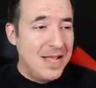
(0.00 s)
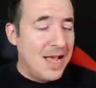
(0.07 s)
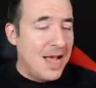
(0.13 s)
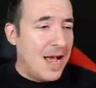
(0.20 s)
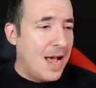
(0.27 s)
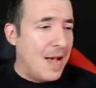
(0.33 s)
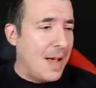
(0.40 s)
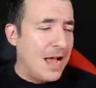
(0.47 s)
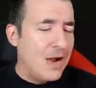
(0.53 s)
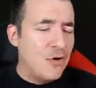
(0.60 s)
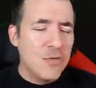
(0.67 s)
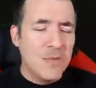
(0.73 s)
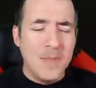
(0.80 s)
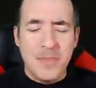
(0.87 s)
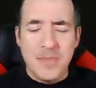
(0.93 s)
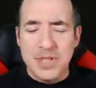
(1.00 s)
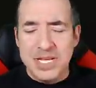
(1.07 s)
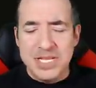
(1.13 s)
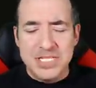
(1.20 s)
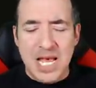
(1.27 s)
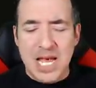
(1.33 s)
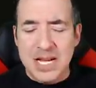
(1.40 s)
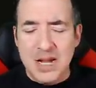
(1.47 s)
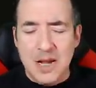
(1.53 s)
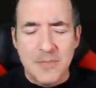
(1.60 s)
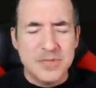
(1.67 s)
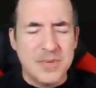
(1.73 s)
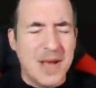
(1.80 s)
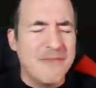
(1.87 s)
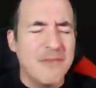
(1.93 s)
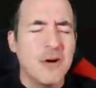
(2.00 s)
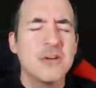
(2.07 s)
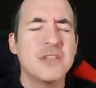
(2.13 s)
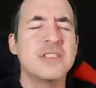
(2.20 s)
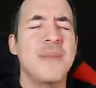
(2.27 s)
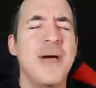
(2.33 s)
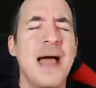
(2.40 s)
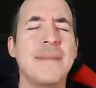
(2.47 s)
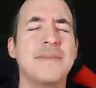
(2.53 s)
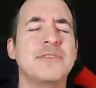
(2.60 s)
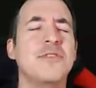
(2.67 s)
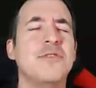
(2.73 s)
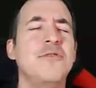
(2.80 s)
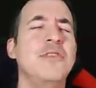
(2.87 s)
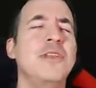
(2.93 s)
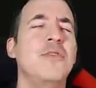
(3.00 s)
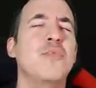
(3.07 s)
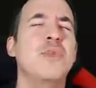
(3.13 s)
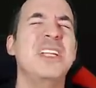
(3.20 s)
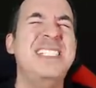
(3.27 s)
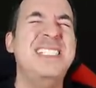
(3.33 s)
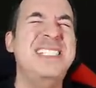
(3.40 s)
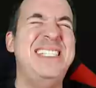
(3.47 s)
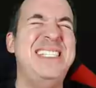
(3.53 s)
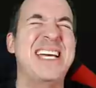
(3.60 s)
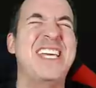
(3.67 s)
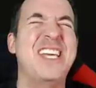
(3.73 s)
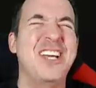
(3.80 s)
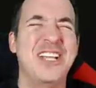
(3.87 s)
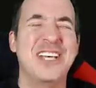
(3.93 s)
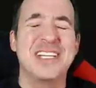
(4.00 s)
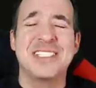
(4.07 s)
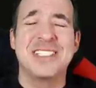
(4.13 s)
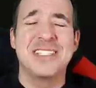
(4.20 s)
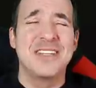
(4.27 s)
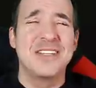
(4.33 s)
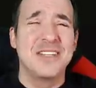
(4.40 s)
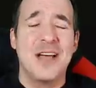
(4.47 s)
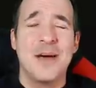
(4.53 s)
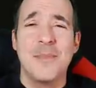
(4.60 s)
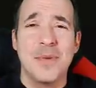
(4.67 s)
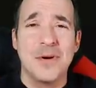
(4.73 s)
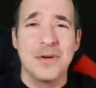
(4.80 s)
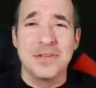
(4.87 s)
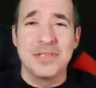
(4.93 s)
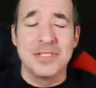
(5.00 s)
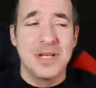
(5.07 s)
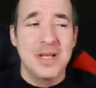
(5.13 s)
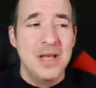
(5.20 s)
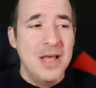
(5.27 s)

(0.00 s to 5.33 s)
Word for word: I don't remember the exact numbers, but I've heard some absolutely ridiculous ridiculous numbers,